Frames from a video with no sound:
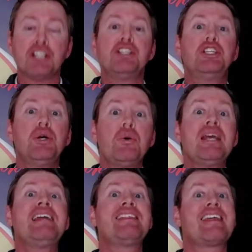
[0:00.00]

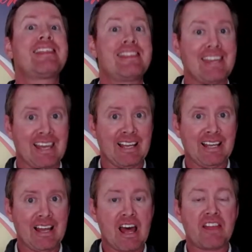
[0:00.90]
doing the
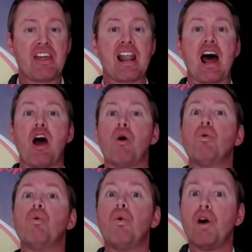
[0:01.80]
thing that I
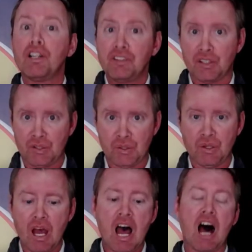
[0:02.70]
want to do.